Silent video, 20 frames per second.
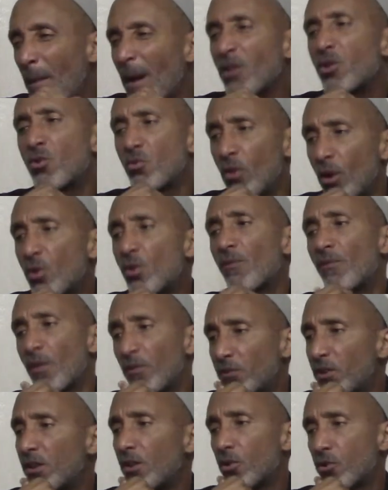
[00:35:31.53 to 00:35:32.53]
About
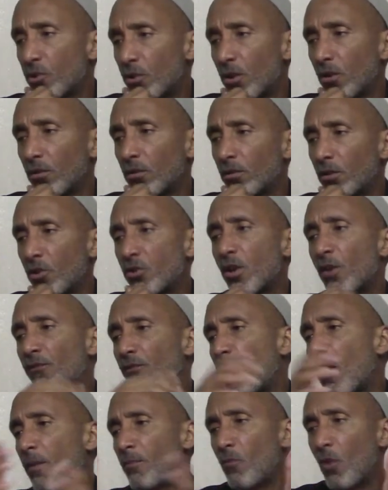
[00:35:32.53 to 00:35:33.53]
250 years ago. Because they're
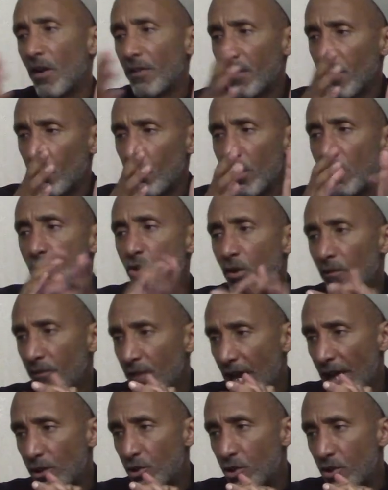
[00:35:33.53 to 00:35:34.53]
from, what, the region of
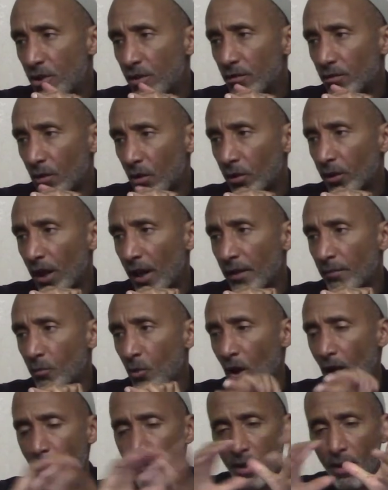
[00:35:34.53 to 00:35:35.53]
Najd, okay?
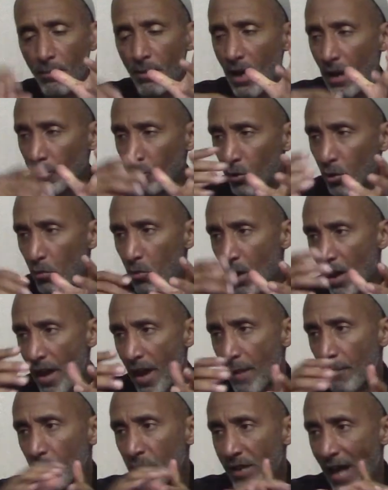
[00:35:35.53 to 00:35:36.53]
Muhammad ibn Abdul
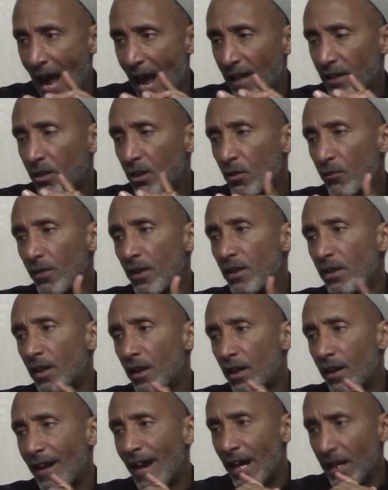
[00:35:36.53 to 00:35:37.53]
Wahhab was active in
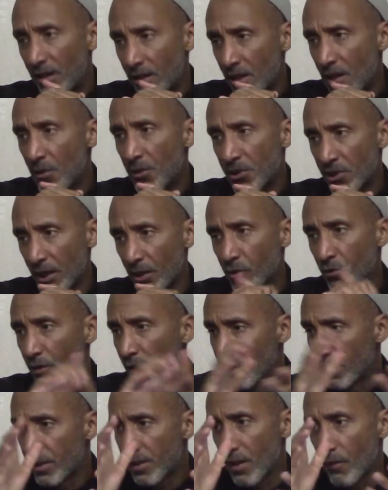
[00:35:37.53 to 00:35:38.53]
the 18th century,
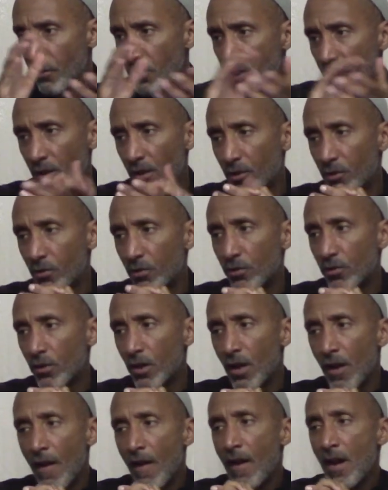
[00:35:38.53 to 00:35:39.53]
in the 1700s.
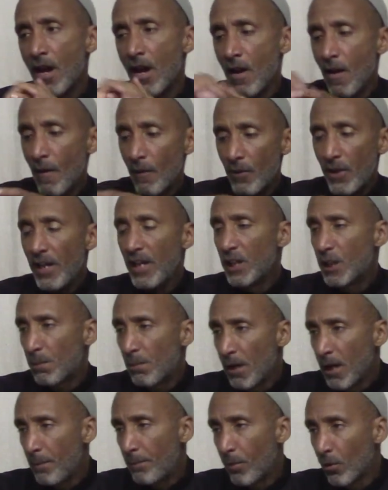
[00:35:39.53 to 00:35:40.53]
These
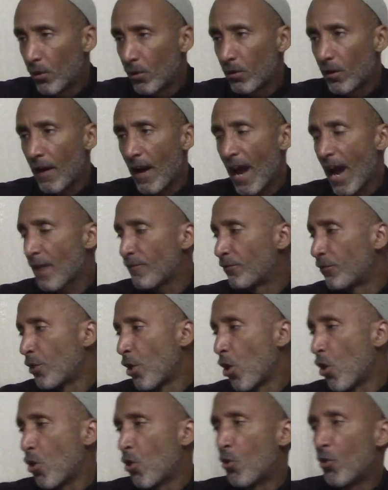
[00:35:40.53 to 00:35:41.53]
people have
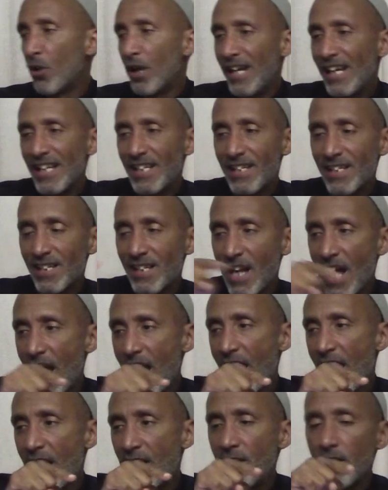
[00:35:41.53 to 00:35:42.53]
no
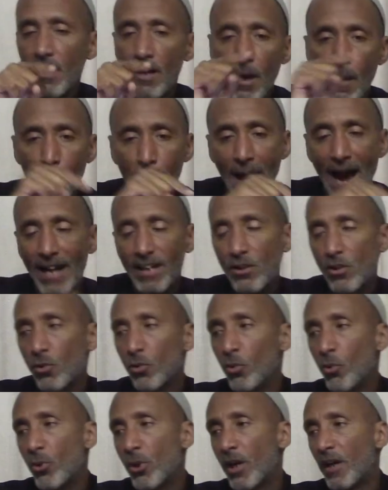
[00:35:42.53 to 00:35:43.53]
isnad back
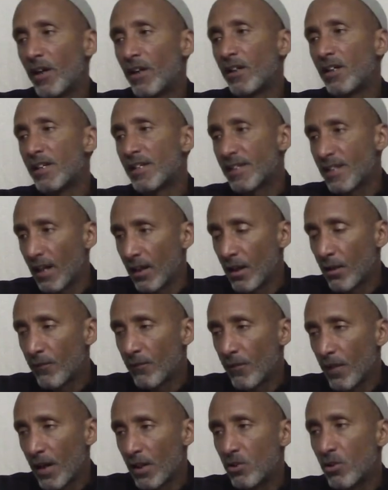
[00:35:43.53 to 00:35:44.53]
to the
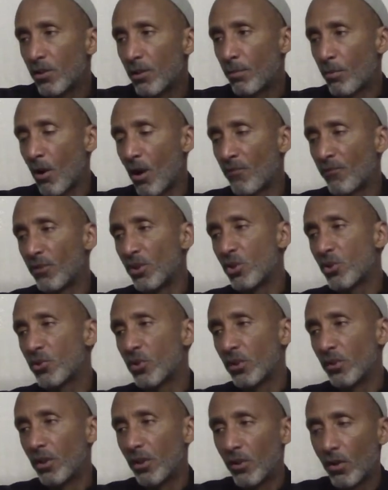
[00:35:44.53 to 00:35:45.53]
Salaf and to the Prophet,
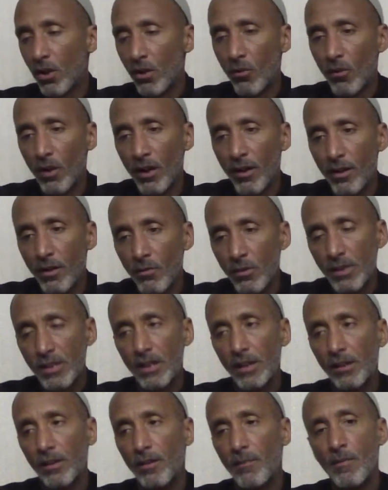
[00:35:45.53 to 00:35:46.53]
sallallahu alayhi wa
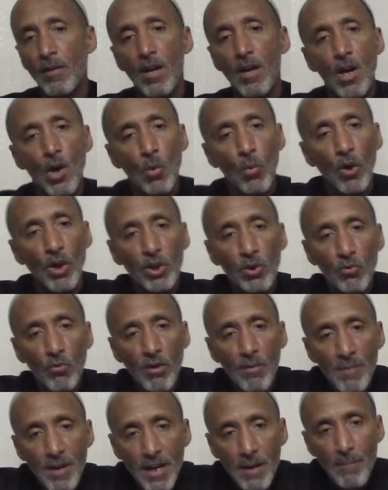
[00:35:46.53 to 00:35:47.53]
sallam. What do
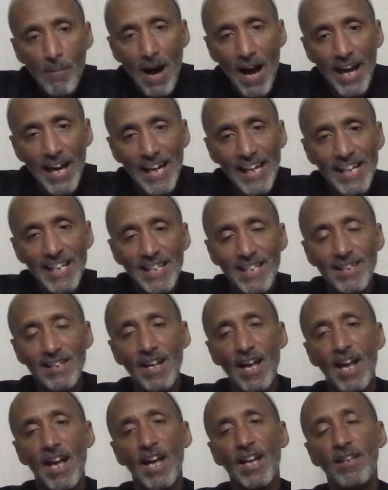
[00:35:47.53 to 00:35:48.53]
we mean by
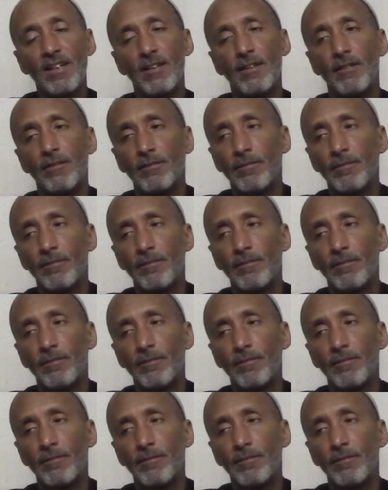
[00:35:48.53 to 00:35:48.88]
isnad?